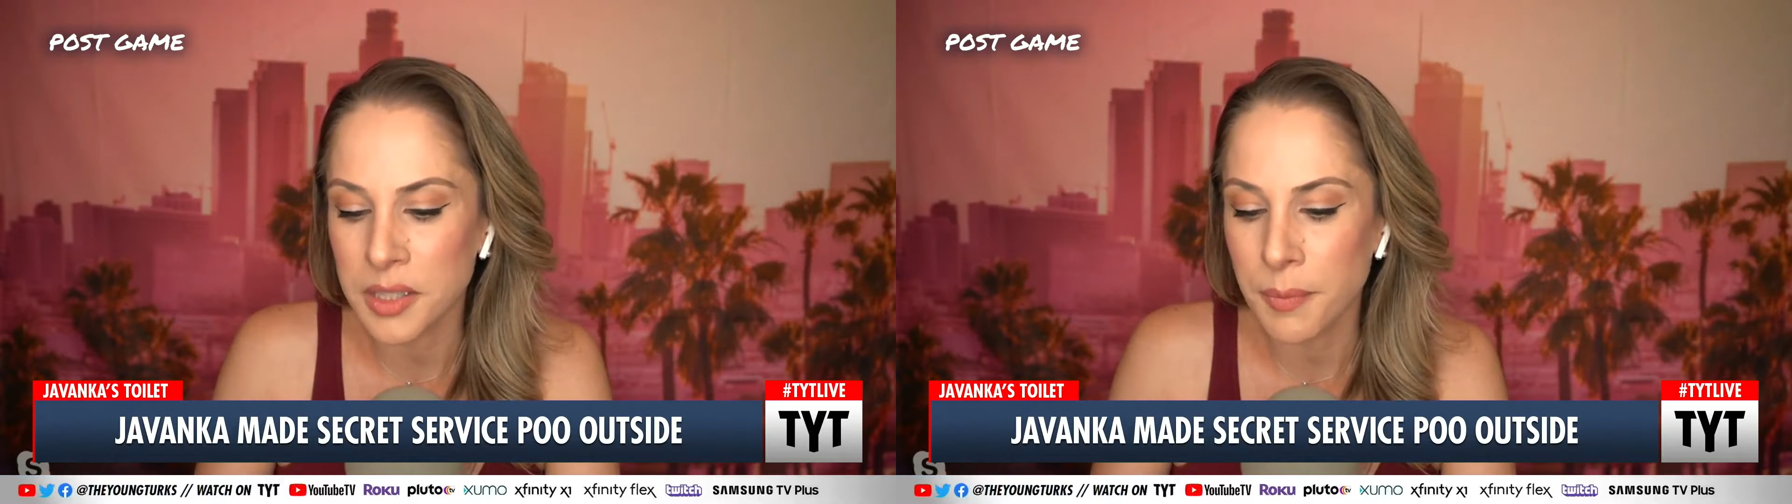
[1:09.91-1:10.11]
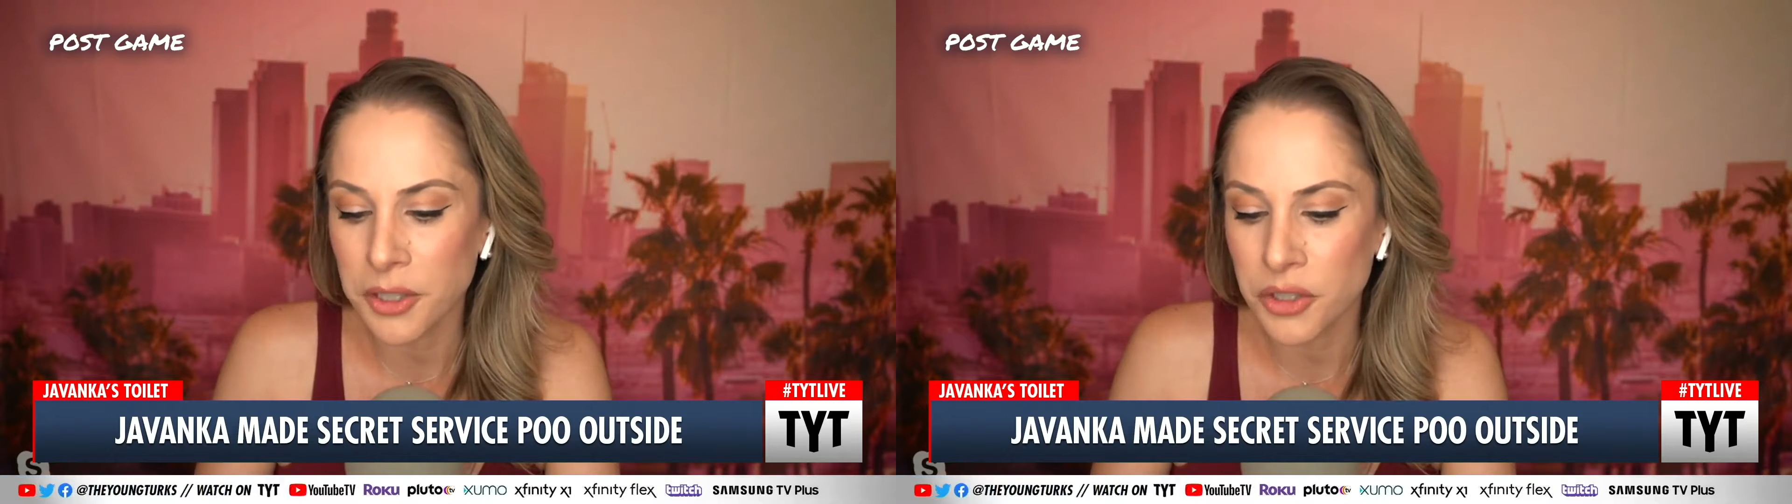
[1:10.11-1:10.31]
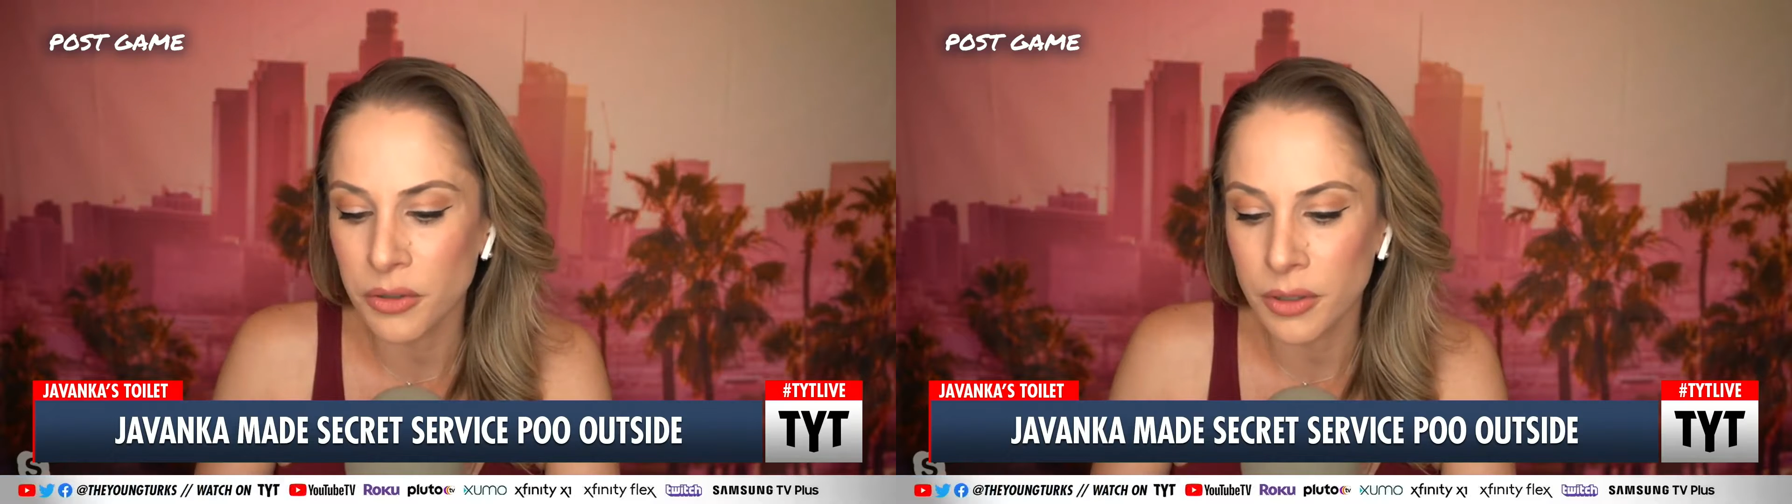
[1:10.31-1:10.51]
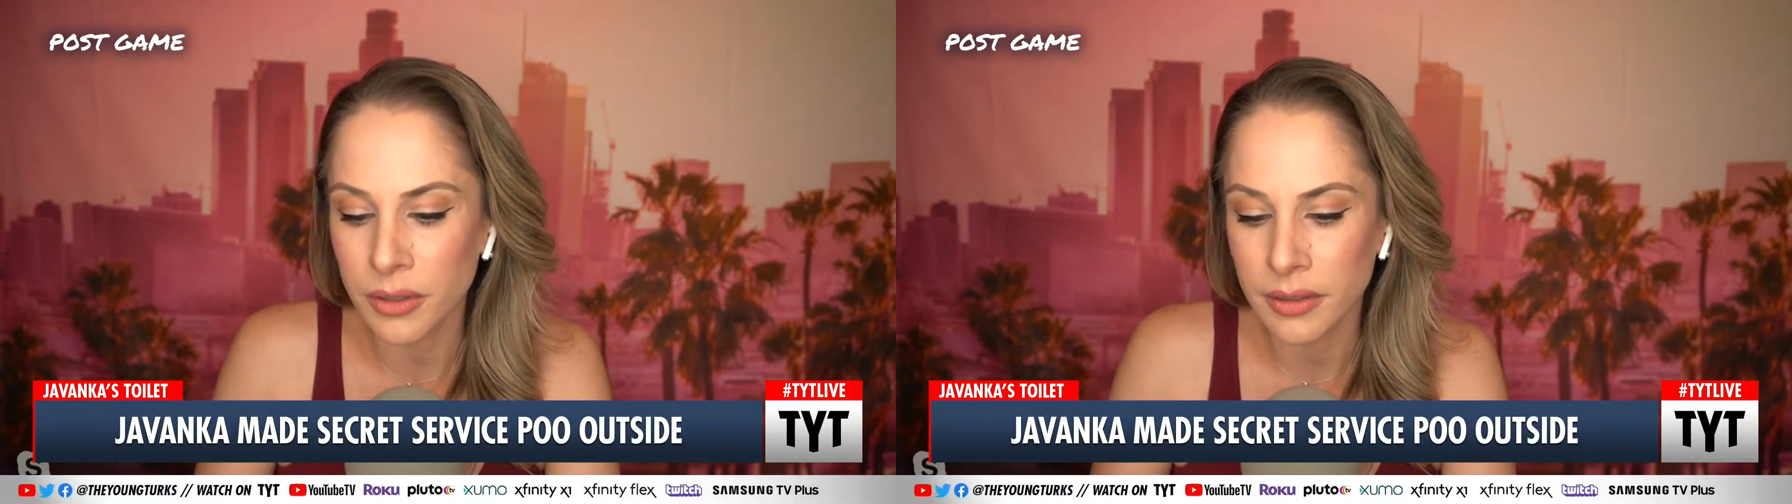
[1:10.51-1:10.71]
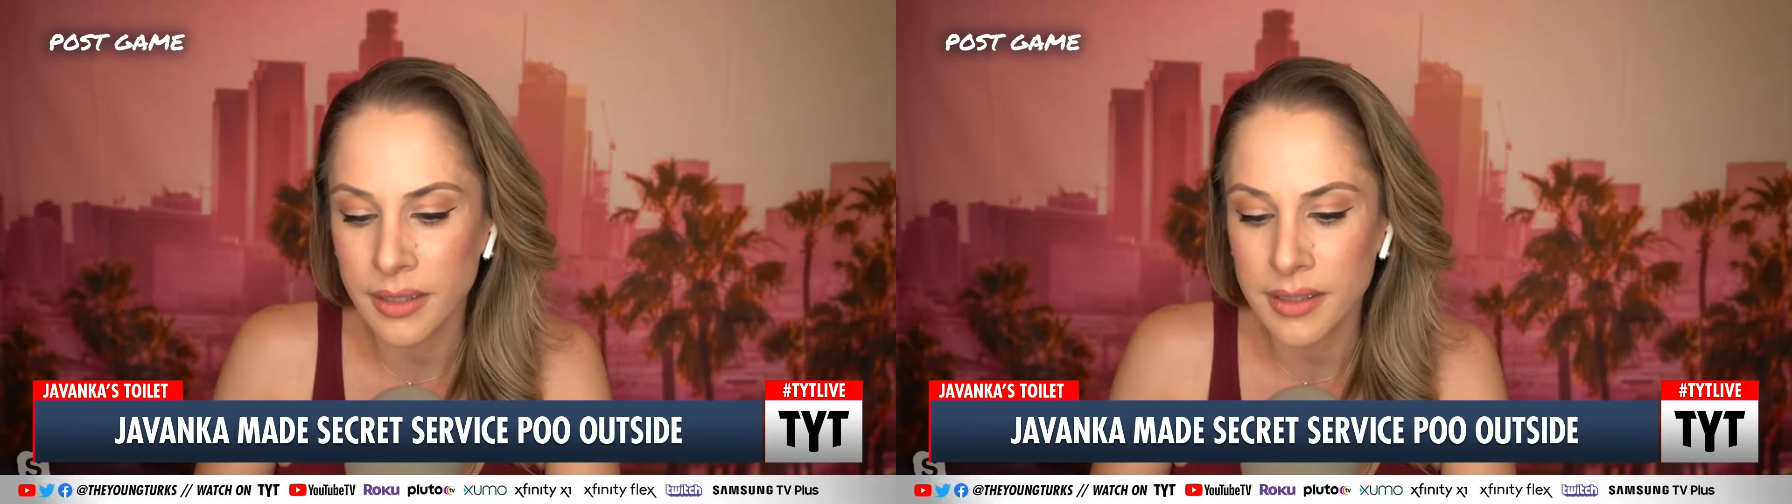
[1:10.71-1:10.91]
a,
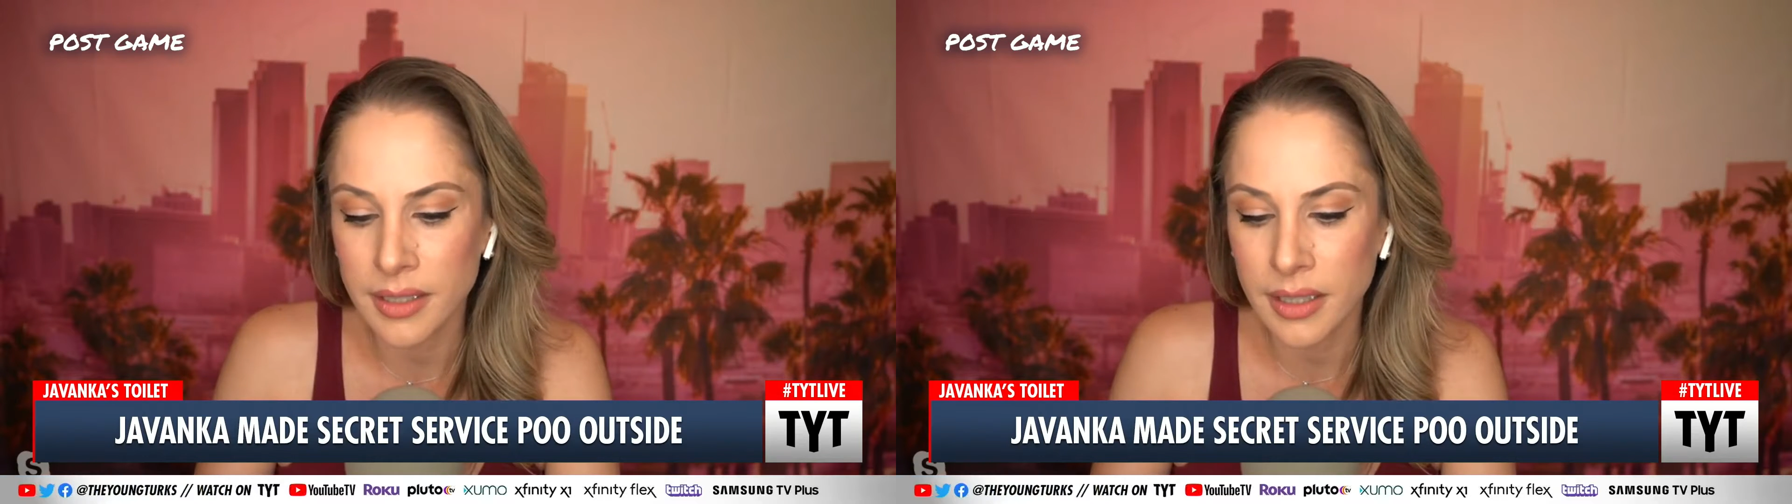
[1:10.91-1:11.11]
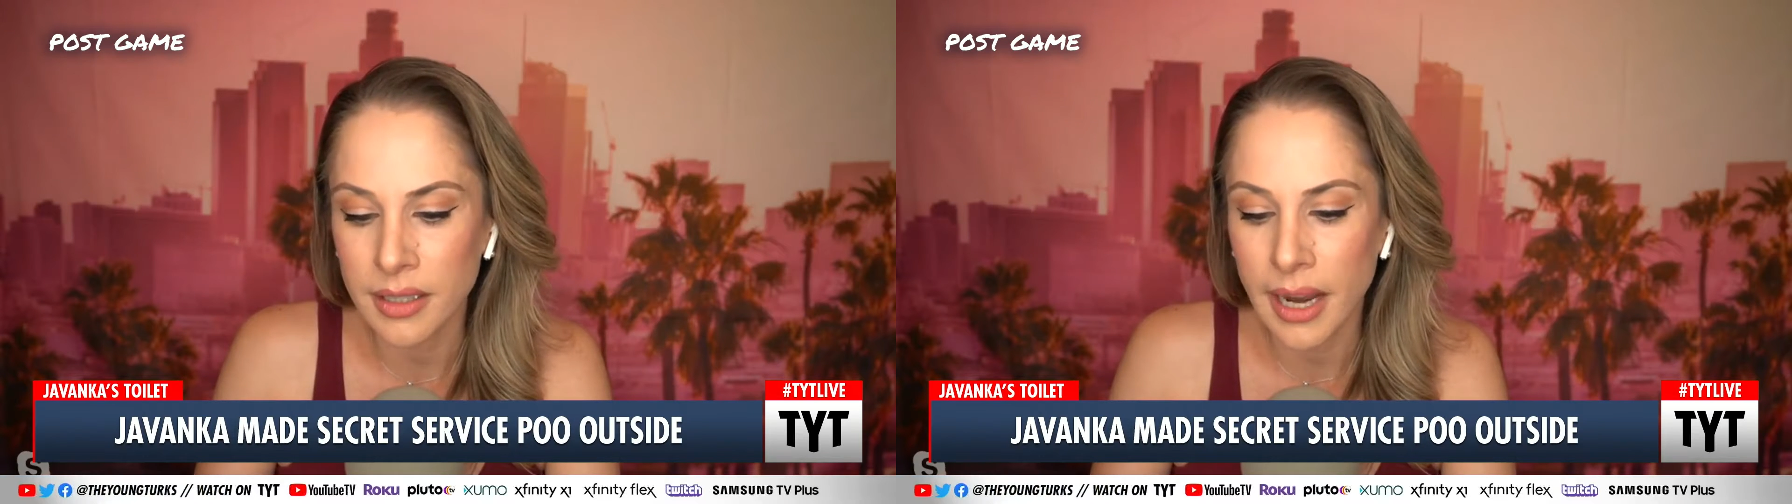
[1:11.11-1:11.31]
special, let's see,